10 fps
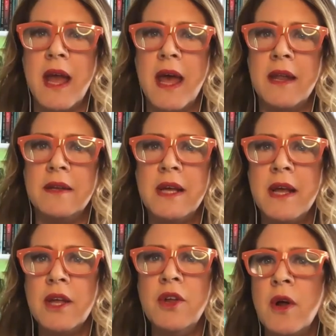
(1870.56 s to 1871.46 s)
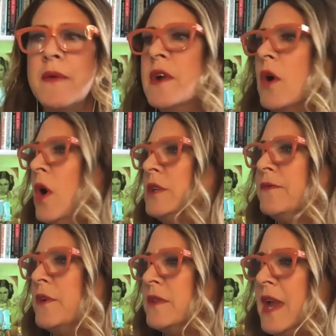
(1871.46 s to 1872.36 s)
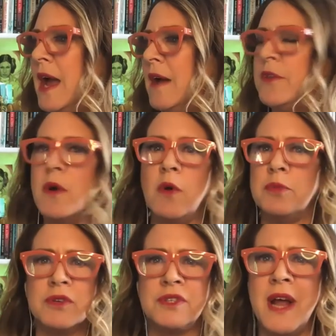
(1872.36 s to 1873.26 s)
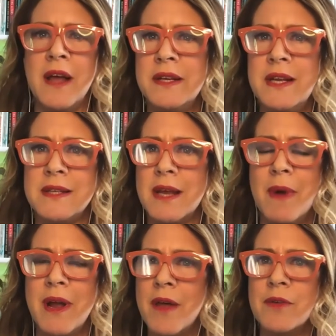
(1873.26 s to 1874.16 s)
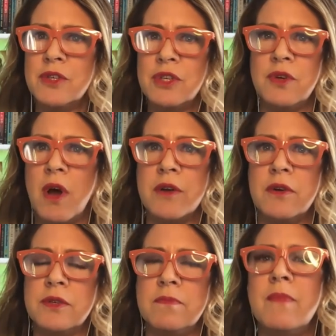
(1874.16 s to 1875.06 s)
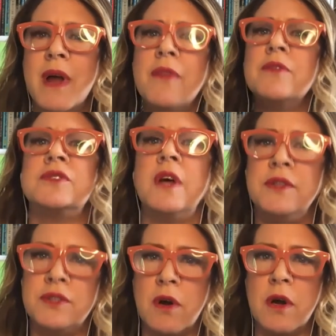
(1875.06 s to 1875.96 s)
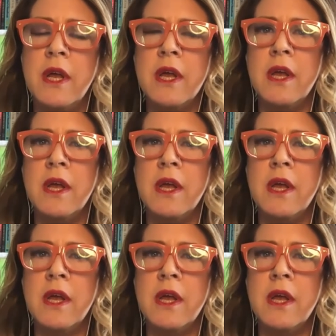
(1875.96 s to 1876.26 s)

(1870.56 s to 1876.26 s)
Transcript: and you know and they're all different they have their own personalities like my other two daughters my other sons are